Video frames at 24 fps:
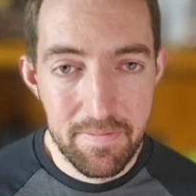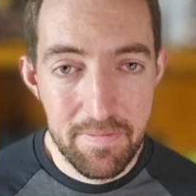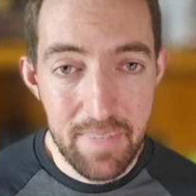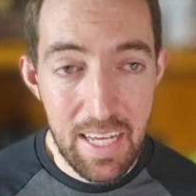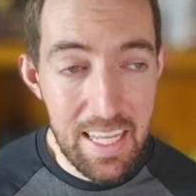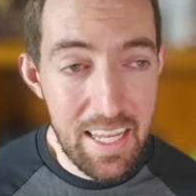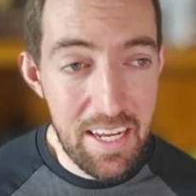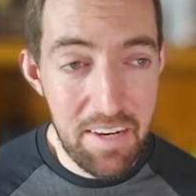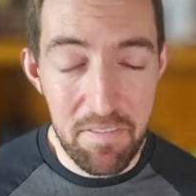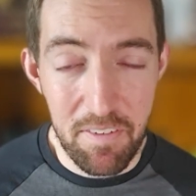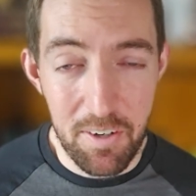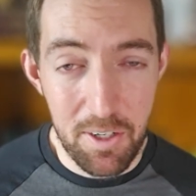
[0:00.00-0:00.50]
I
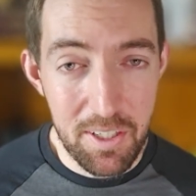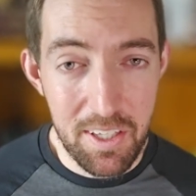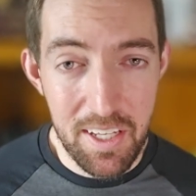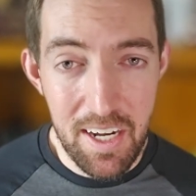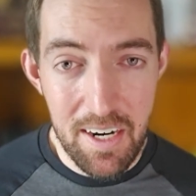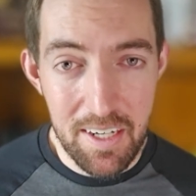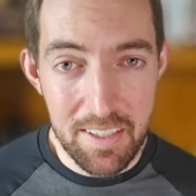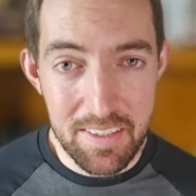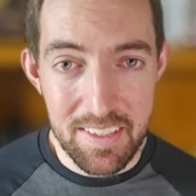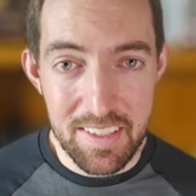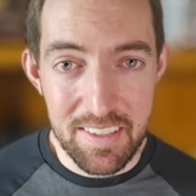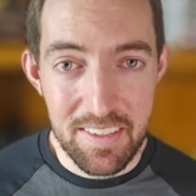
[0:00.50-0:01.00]
think for
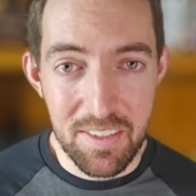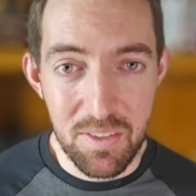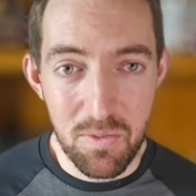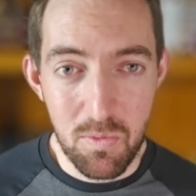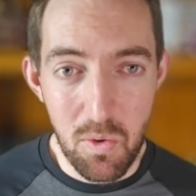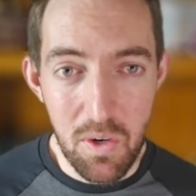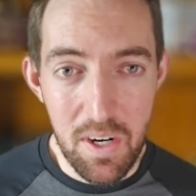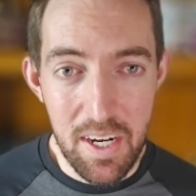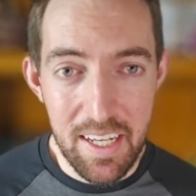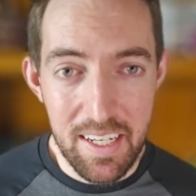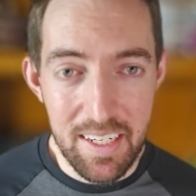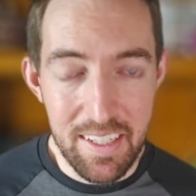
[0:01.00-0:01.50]
clerics, this is
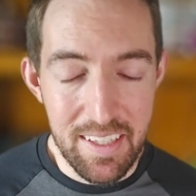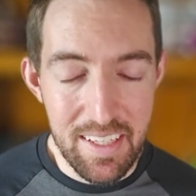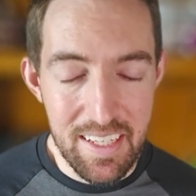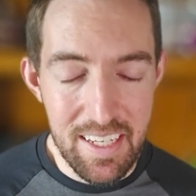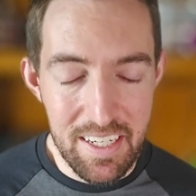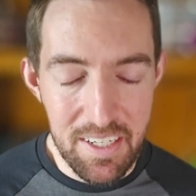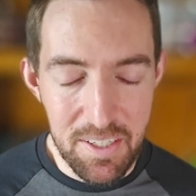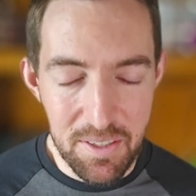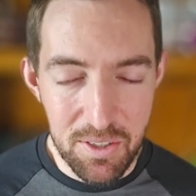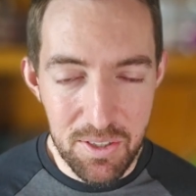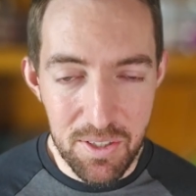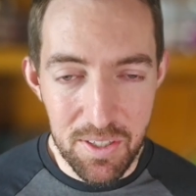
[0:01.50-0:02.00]
one
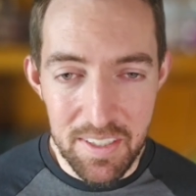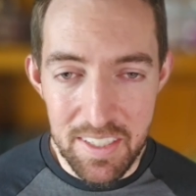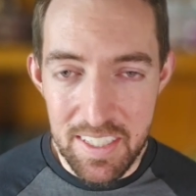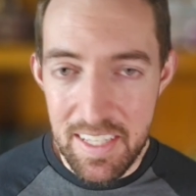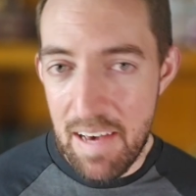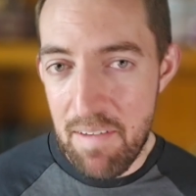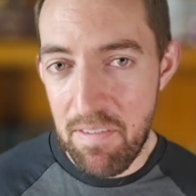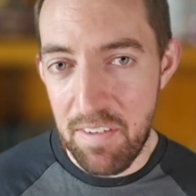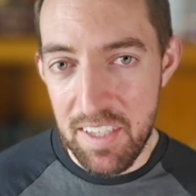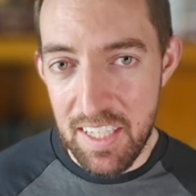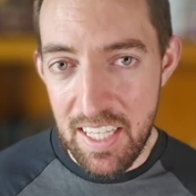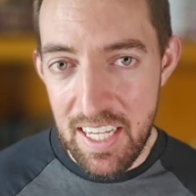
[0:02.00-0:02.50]
that you should
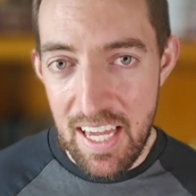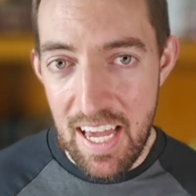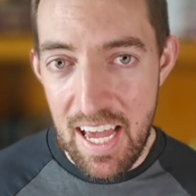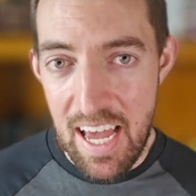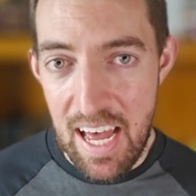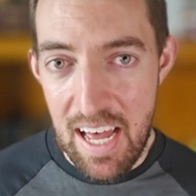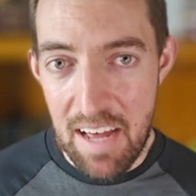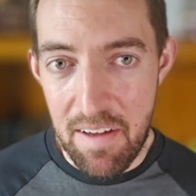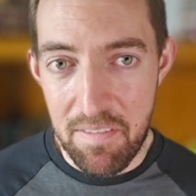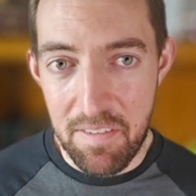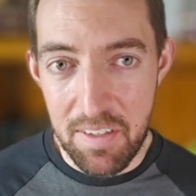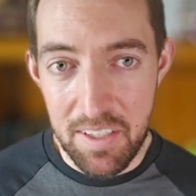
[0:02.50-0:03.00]
definitely
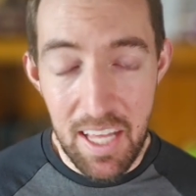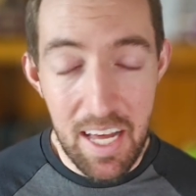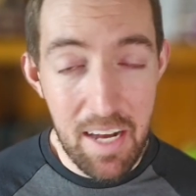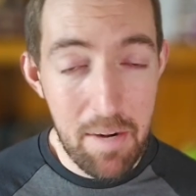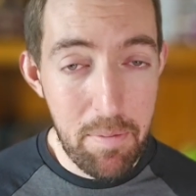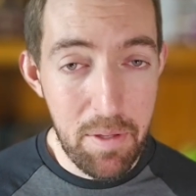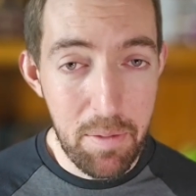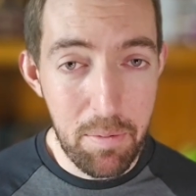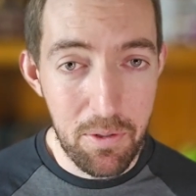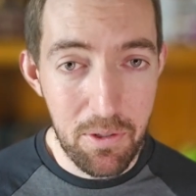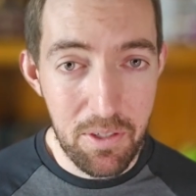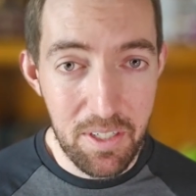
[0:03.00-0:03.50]
have. A lot
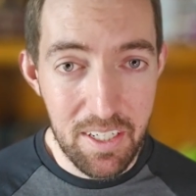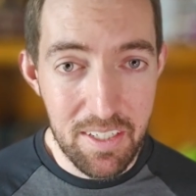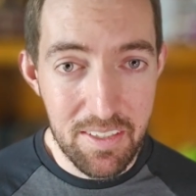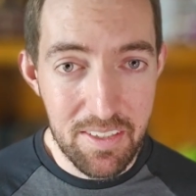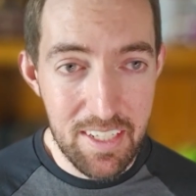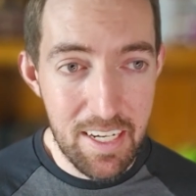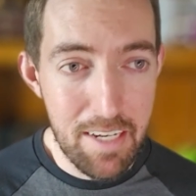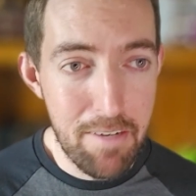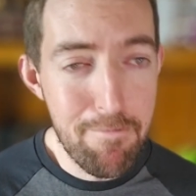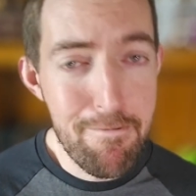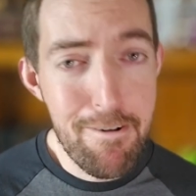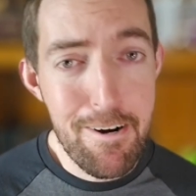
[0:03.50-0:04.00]
of people are going to
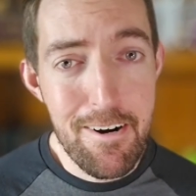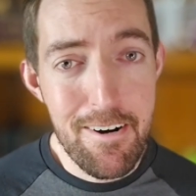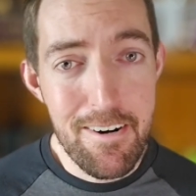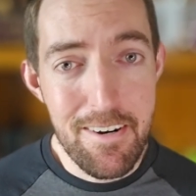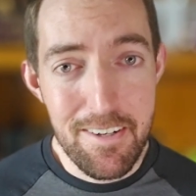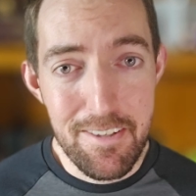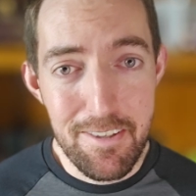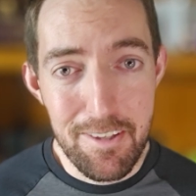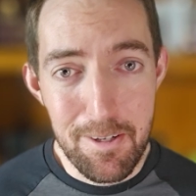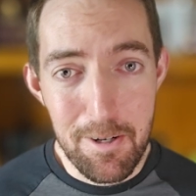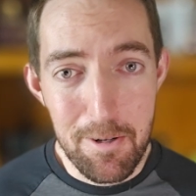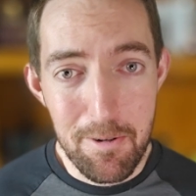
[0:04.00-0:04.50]
say,
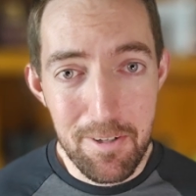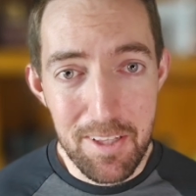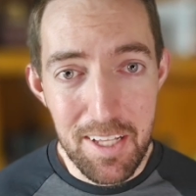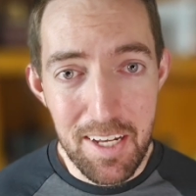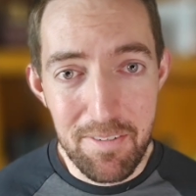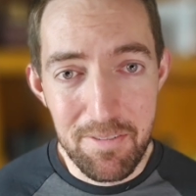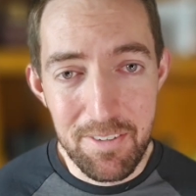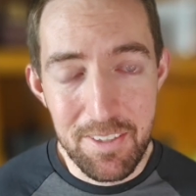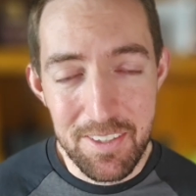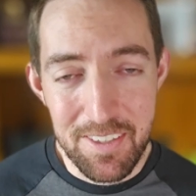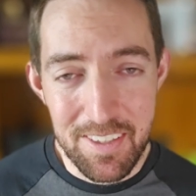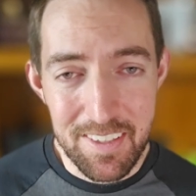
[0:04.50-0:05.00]
at lower
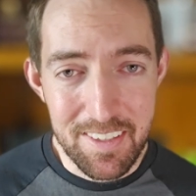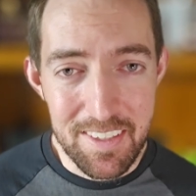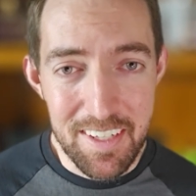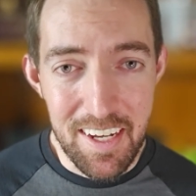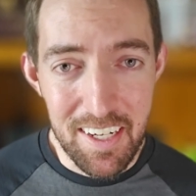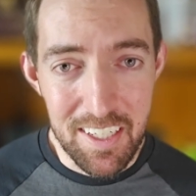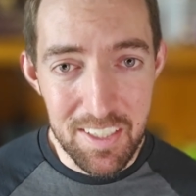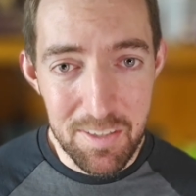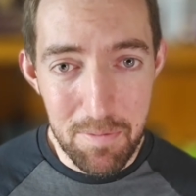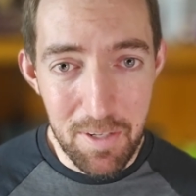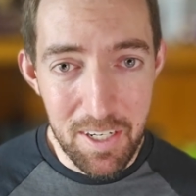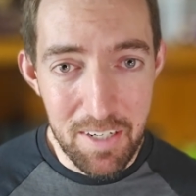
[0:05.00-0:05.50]
levels, it's
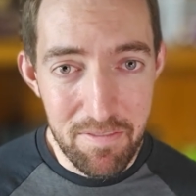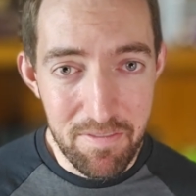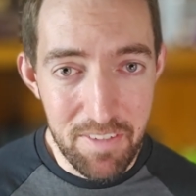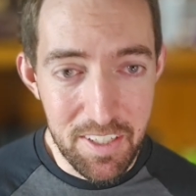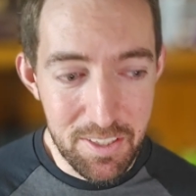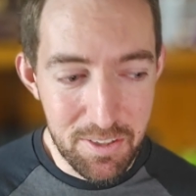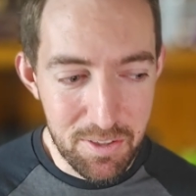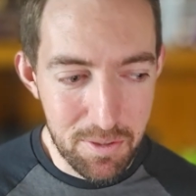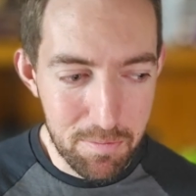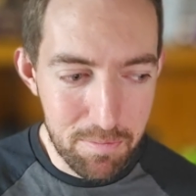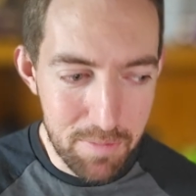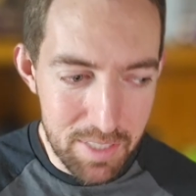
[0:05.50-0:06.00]
not as
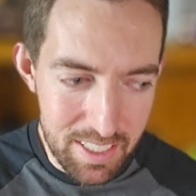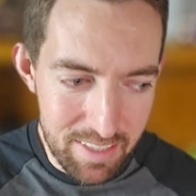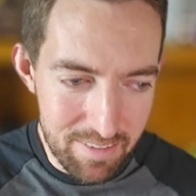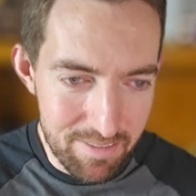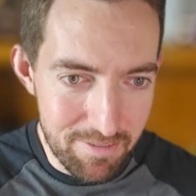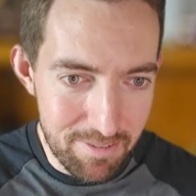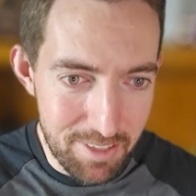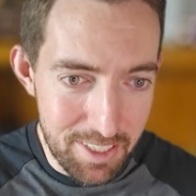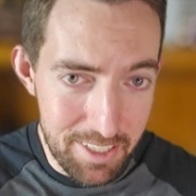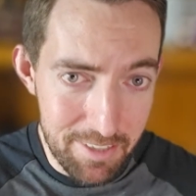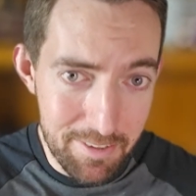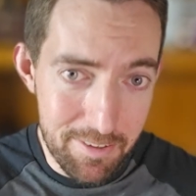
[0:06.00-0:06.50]
beneficial, but
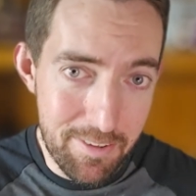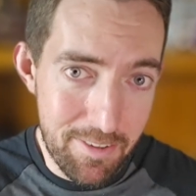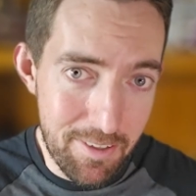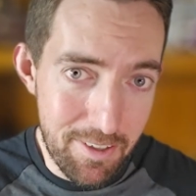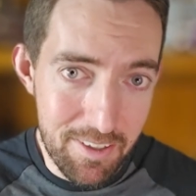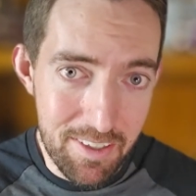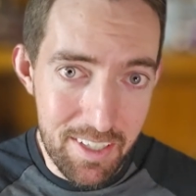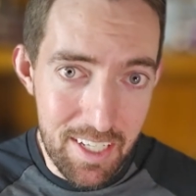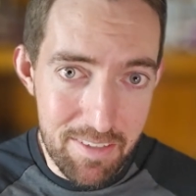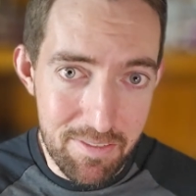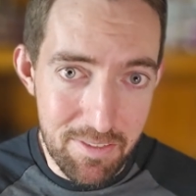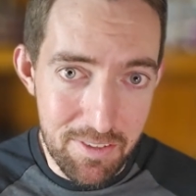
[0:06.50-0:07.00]
when you're
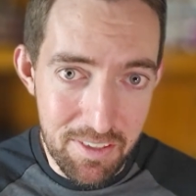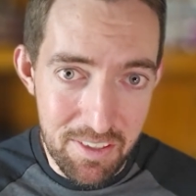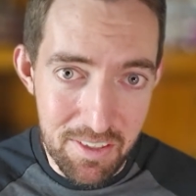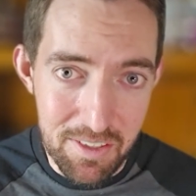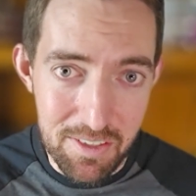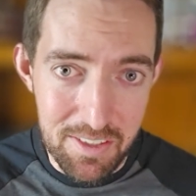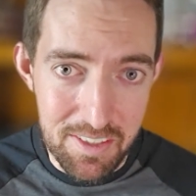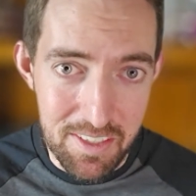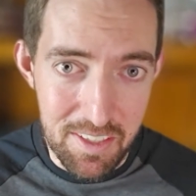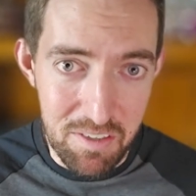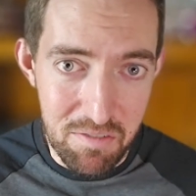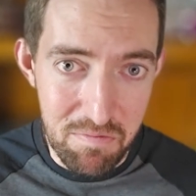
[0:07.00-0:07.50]
3rd level, you're
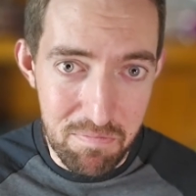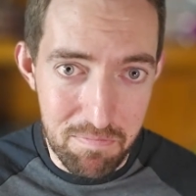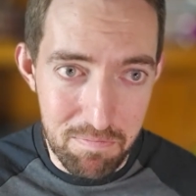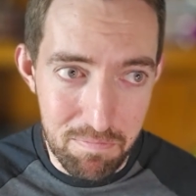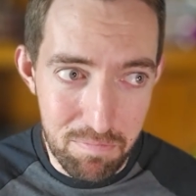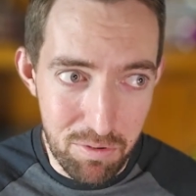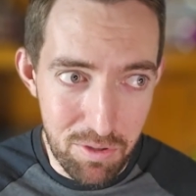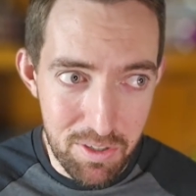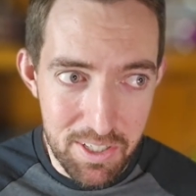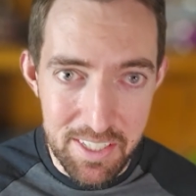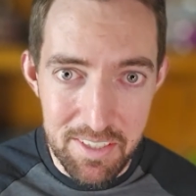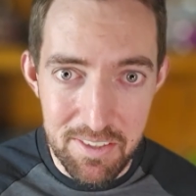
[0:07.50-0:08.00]
still
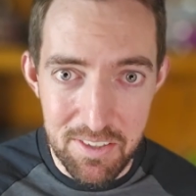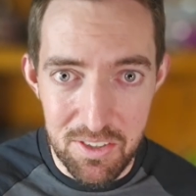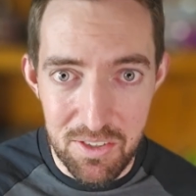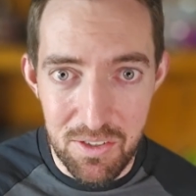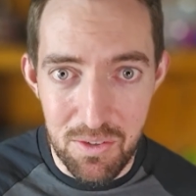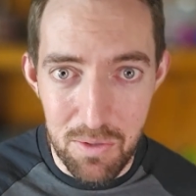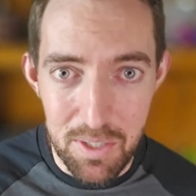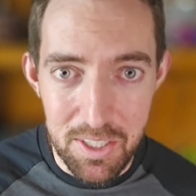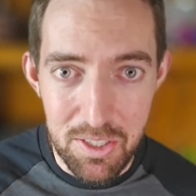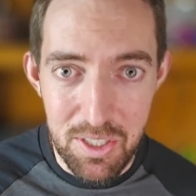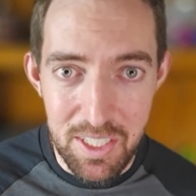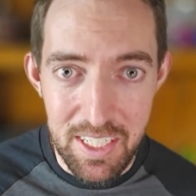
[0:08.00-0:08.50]
pretty
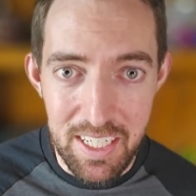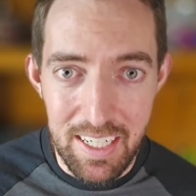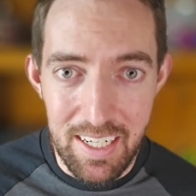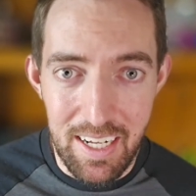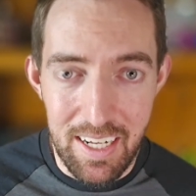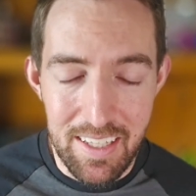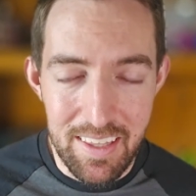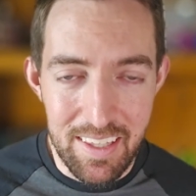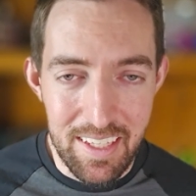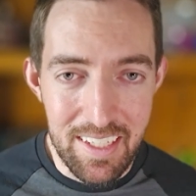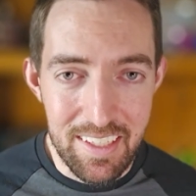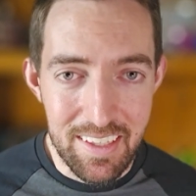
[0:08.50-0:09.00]
squishy.
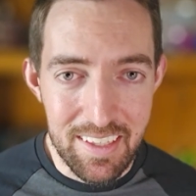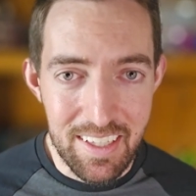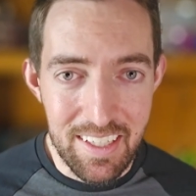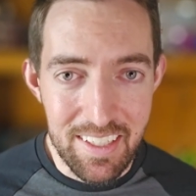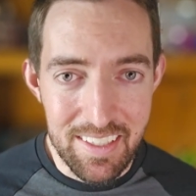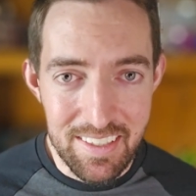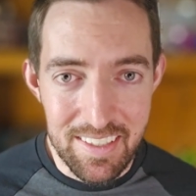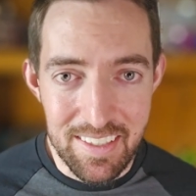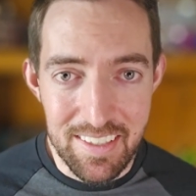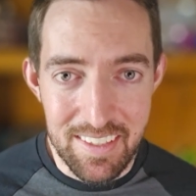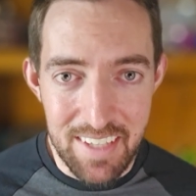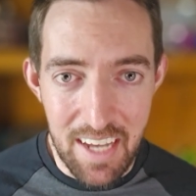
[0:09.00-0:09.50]
I think
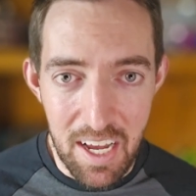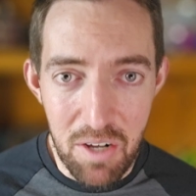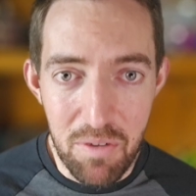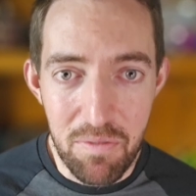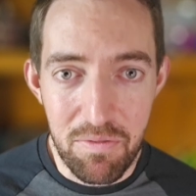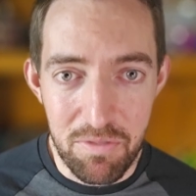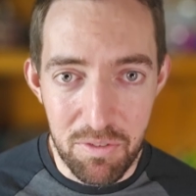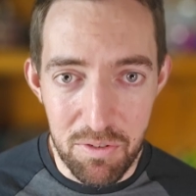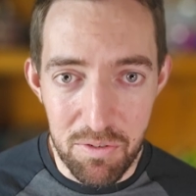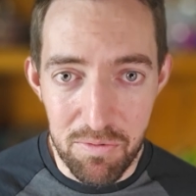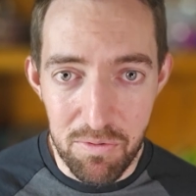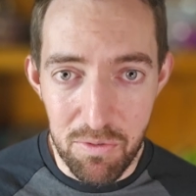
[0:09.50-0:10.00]
this is
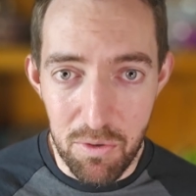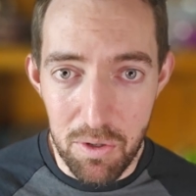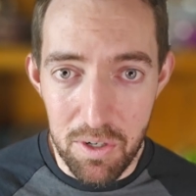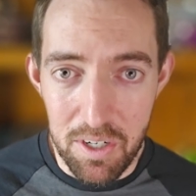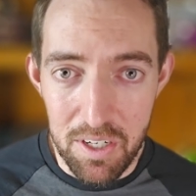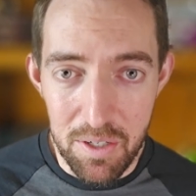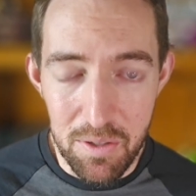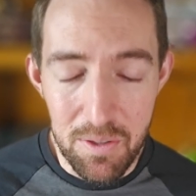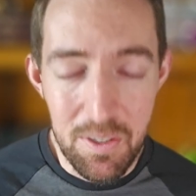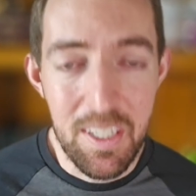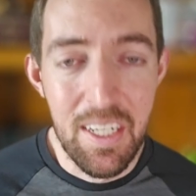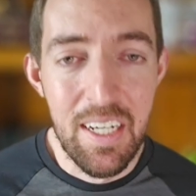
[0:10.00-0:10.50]
helpful for
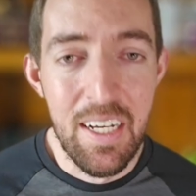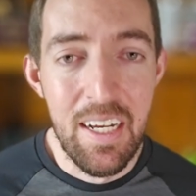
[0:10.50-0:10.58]
you.